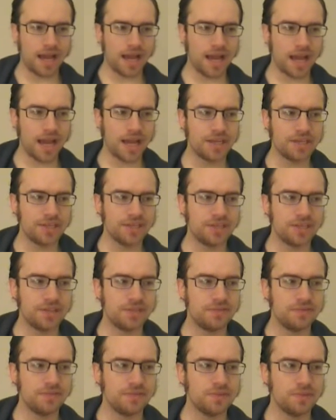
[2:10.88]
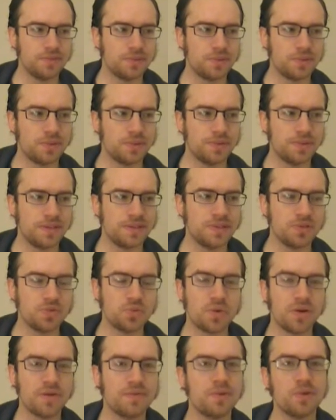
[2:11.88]
I this is
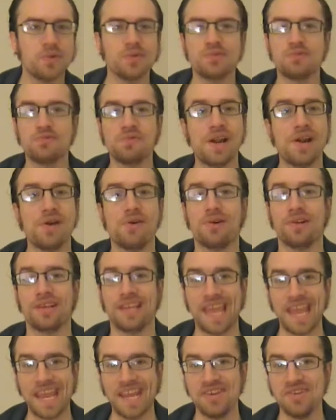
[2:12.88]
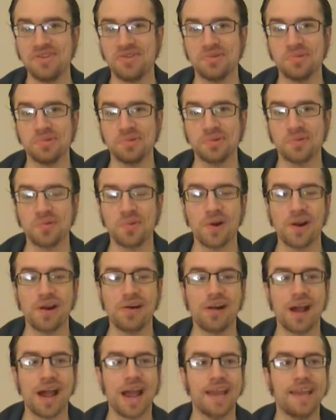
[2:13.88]
one of those rare occasions
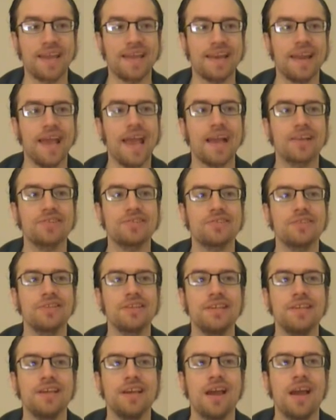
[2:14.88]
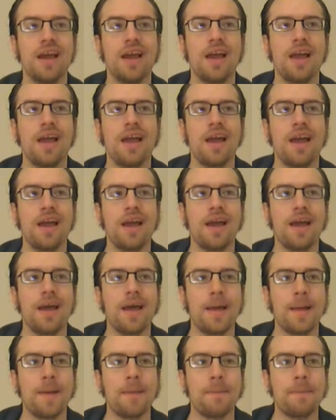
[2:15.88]
where I can actually
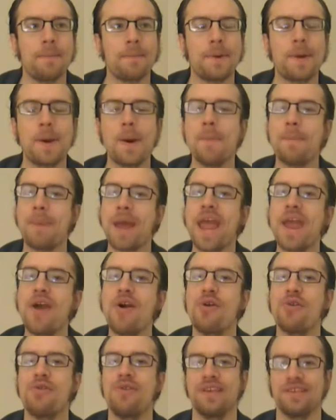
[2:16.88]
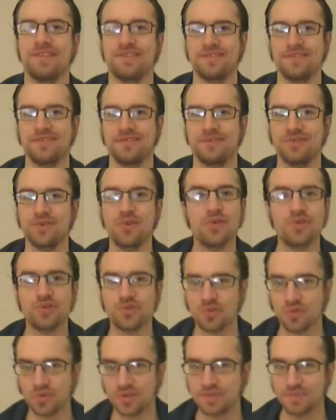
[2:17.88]
compare this to the
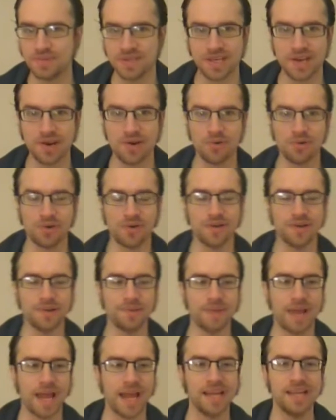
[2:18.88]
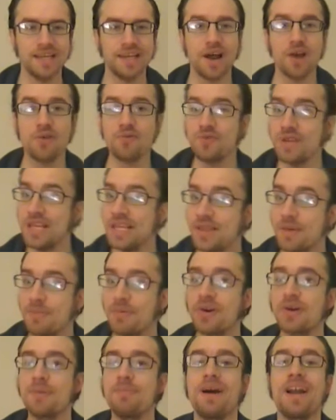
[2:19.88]
source material. I did not read the
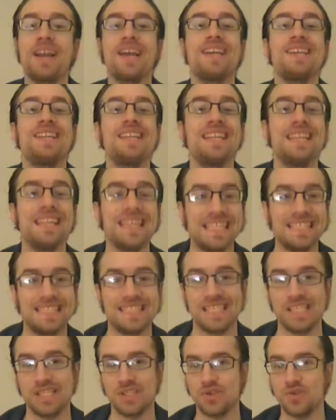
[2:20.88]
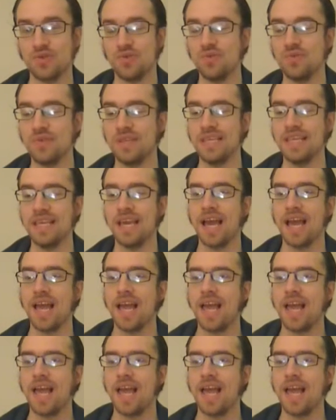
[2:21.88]
book, but I did listen to the